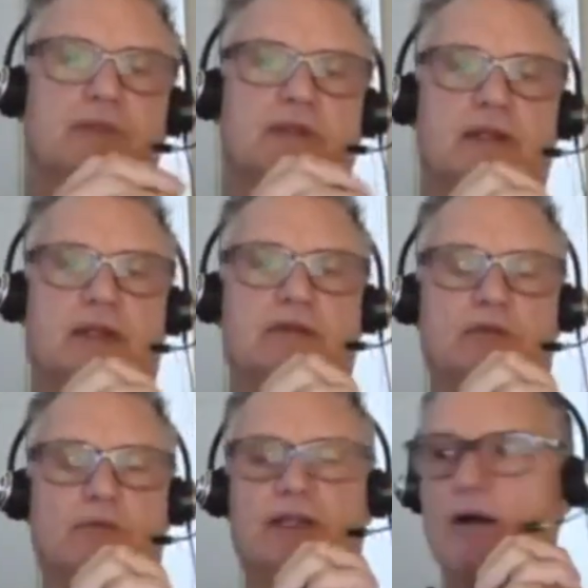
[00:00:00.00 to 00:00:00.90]
Did,
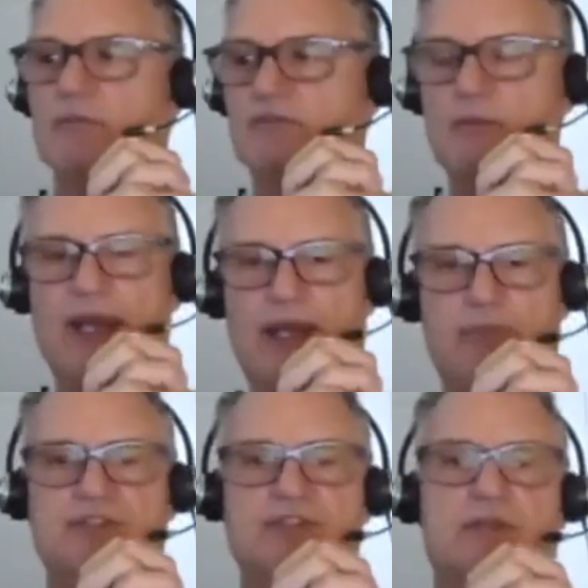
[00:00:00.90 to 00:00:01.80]
did we come from
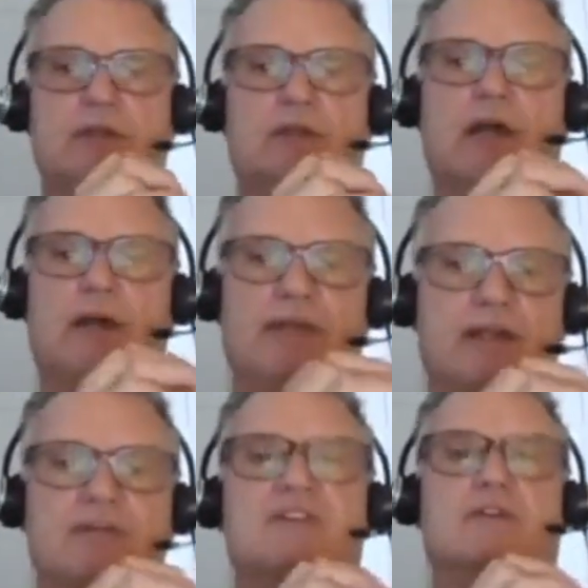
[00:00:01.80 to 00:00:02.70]
apes? I mean,
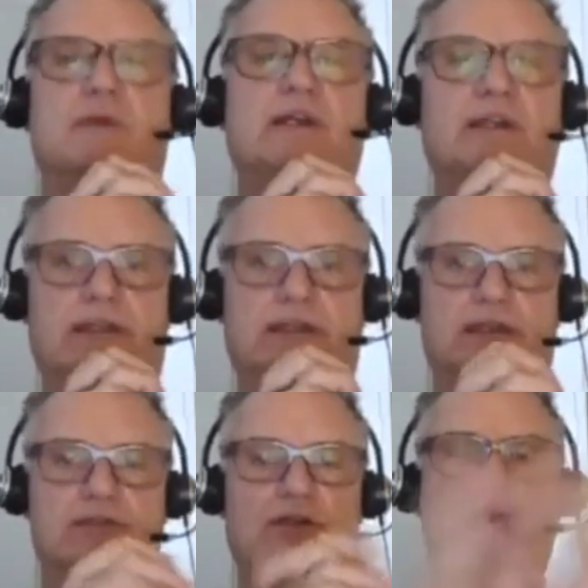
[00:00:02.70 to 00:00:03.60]
it's, it's
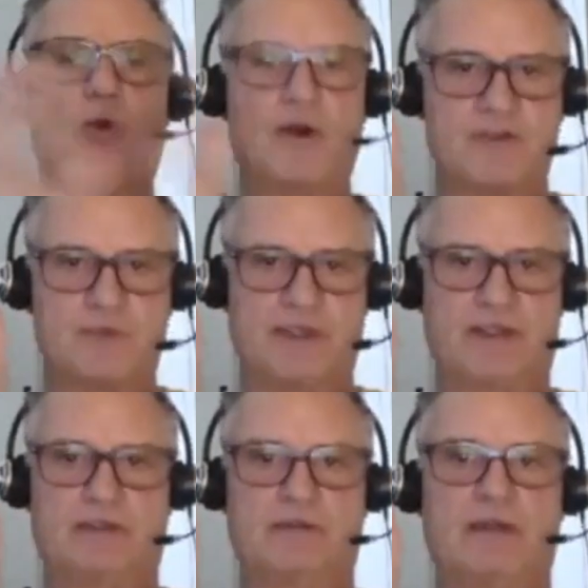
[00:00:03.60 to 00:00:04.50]
ridiculous. Of course we
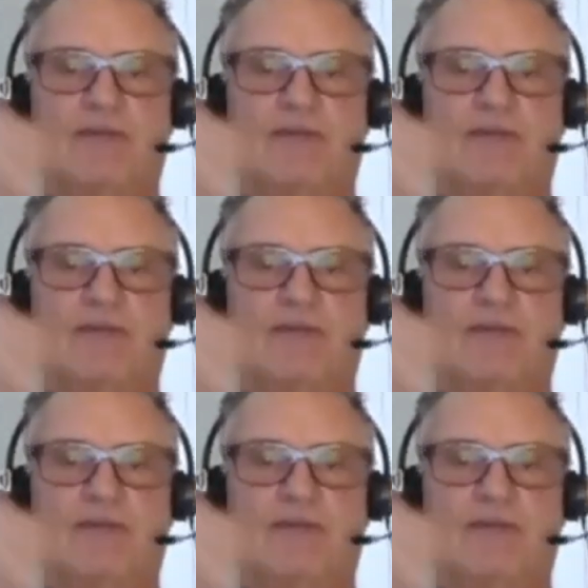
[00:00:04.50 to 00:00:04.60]
didn't.